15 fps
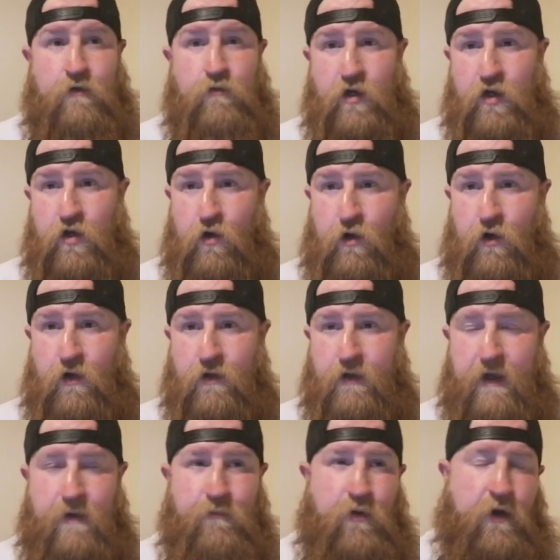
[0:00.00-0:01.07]
and record
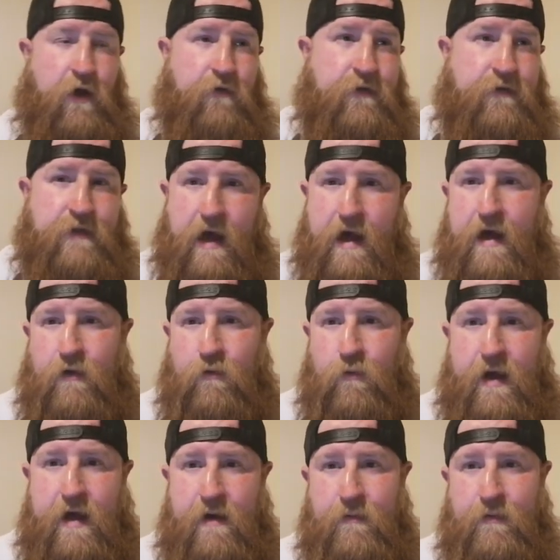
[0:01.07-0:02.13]
it and put it on the dark
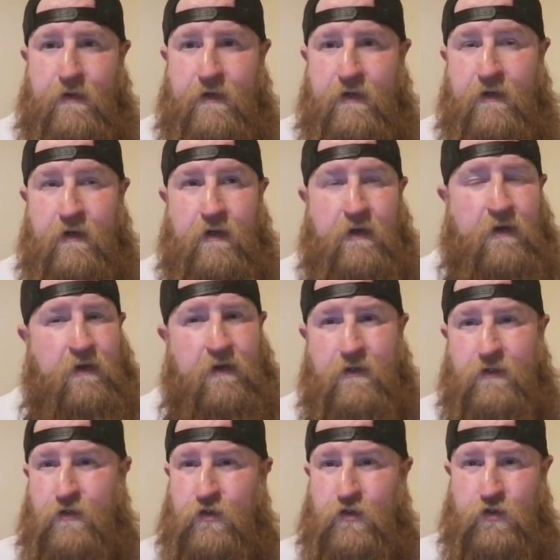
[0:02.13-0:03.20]
web and
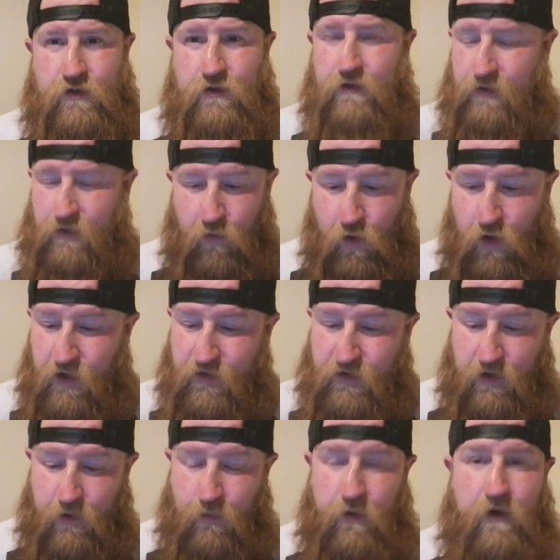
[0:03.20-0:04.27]
just the
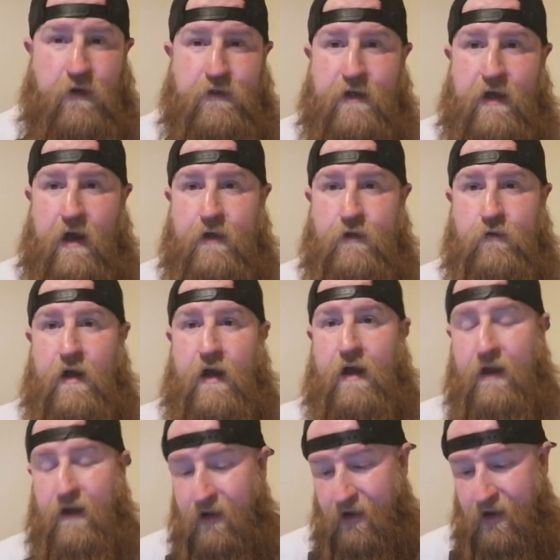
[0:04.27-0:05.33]
worst of the worst, guys,
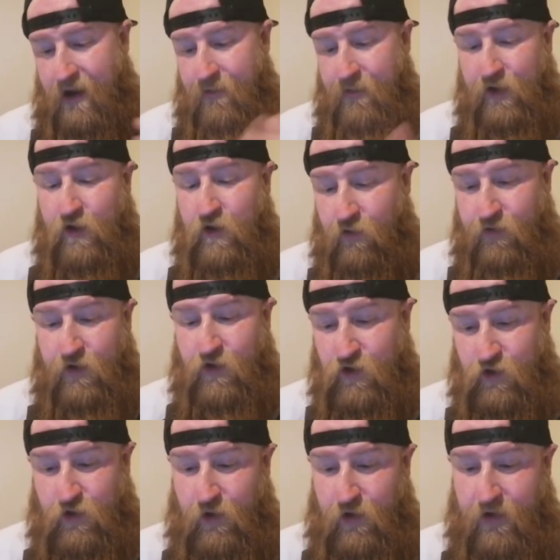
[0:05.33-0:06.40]
right? I'm going to cover the
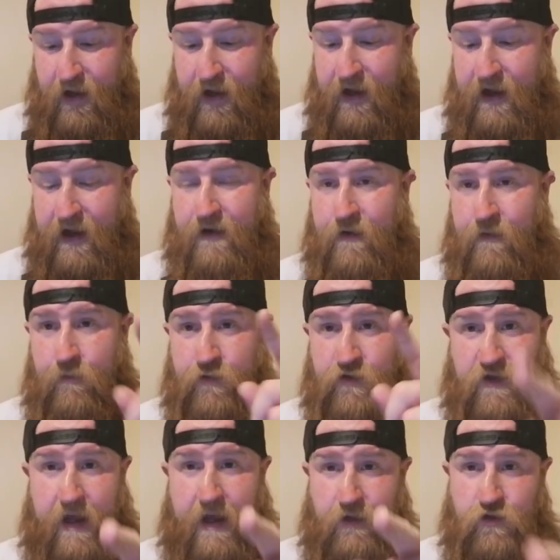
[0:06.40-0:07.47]
story and
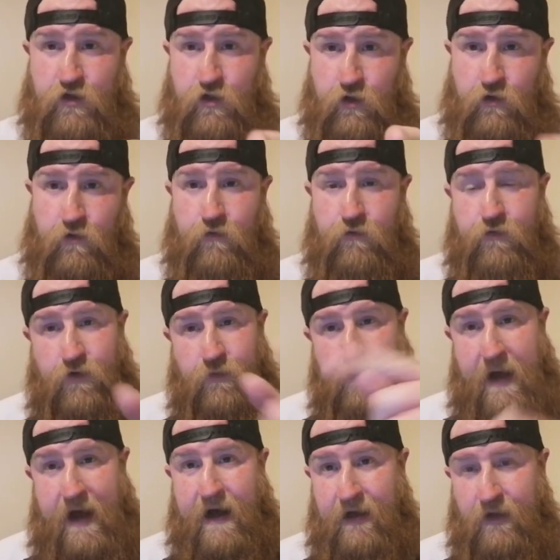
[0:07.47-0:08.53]
stay tuned for
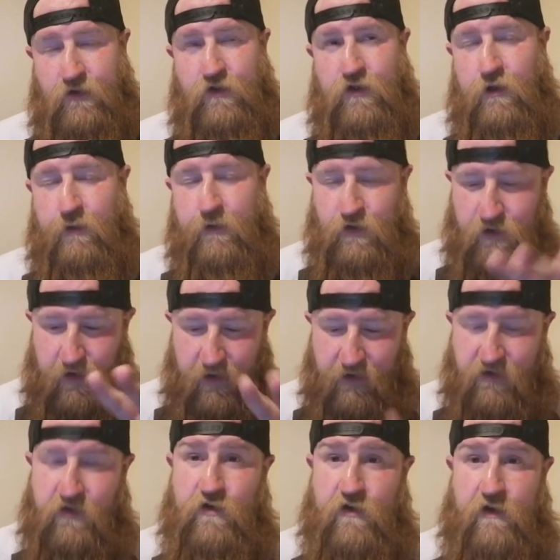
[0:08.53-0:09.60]
part two and just
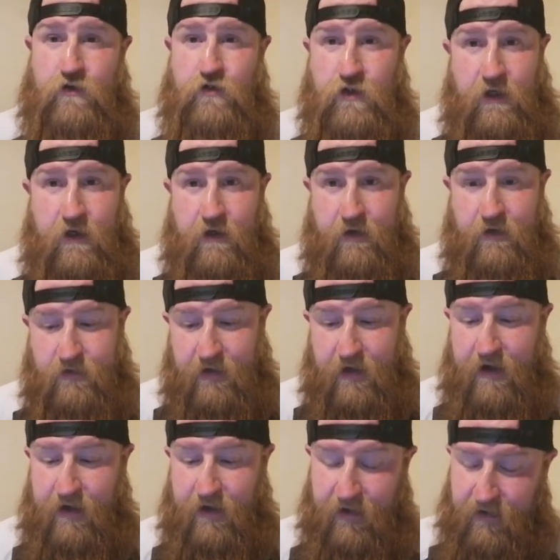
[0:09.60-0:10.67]
listen to the cheek of this
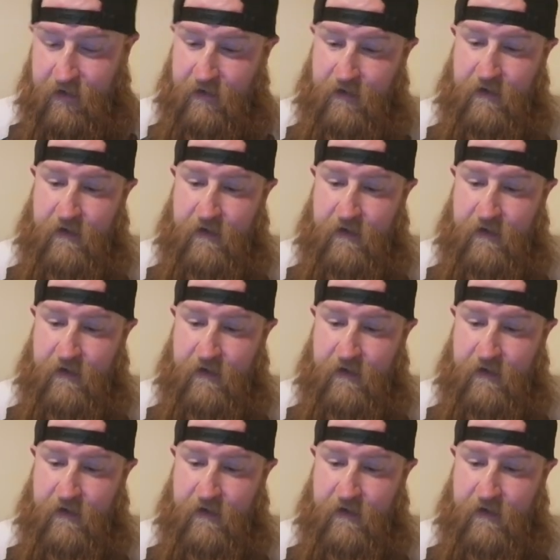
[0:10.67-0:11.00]
guy.